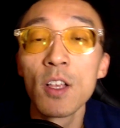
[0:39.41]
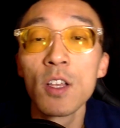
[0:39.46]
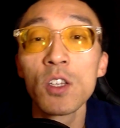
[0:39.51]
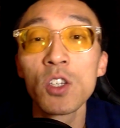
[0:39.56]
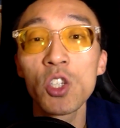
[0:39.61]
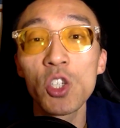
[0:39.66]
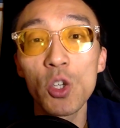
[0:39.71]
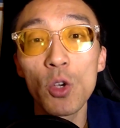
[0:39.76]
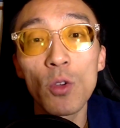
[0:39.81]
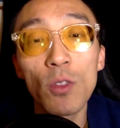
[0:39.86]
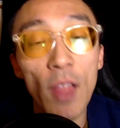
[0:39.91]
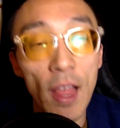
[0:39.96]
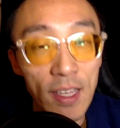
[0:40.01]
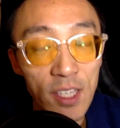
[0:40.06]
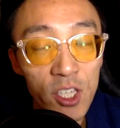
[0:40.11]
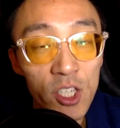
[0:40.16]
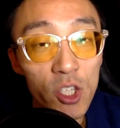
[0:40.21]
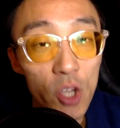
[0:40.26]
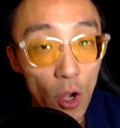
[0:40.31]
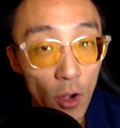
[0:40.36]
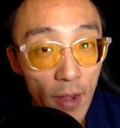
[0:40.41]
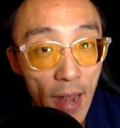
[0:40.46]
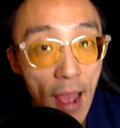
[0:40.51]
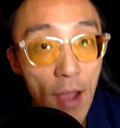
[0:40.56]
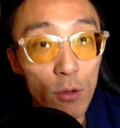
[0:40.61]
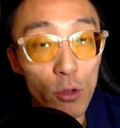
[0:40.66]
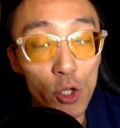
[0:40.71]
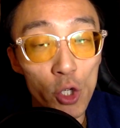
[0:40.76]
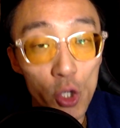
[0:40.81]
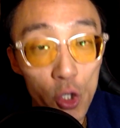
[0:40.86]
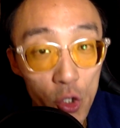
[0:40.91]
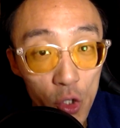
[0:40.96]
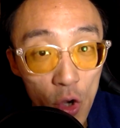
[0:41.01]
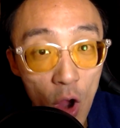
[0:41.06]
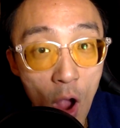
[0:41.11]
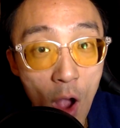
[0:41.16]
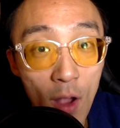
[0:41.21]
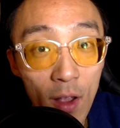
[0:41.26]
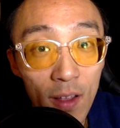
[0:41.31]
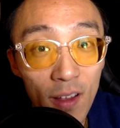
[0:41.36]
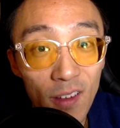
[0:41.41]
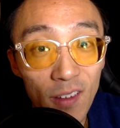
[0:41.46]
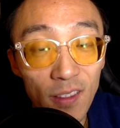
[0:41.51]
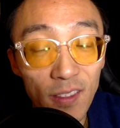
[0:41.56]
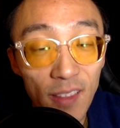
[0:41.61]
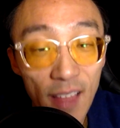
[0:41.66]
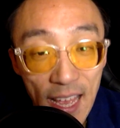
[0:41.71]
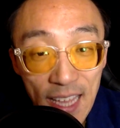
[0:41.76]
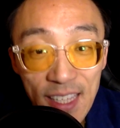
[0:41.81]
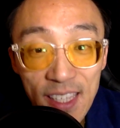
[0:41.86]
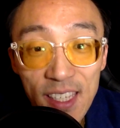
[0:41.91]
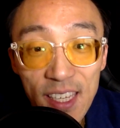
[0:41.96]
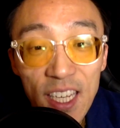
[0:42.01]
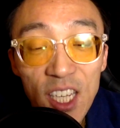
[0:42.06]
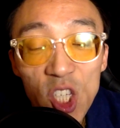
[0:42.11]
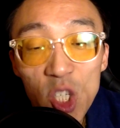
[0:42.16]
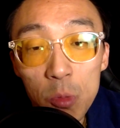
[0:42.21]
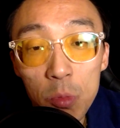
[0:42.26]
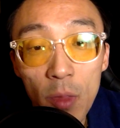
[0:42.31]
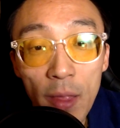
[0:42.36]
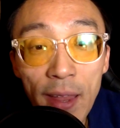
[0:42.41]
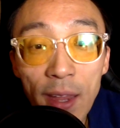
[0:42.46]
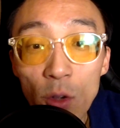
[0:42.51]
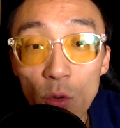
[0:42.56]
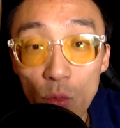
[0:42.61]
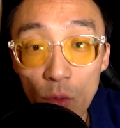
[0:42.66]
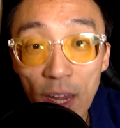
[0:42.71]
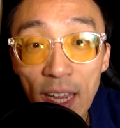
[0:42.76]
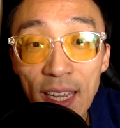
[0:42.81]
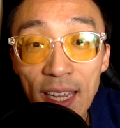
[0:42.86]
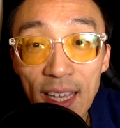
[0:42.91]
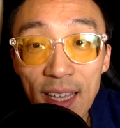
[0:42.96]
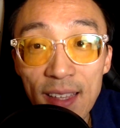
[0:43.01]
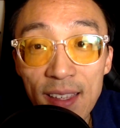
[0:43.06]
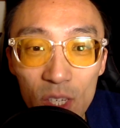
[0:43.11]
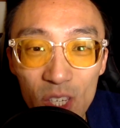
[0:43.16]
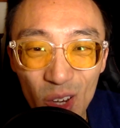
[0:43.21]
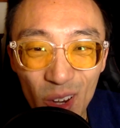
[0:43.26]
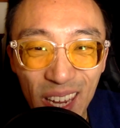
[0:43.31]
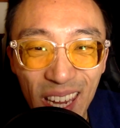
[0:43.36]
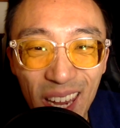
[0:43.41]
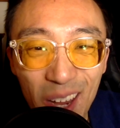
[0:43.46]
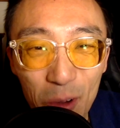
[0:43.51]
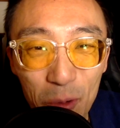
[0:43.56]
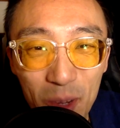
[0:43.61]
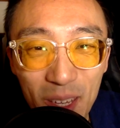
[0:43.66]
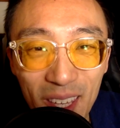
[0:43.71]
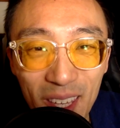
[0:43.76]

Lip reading: So let's start out strong. Let's explain radians. So here we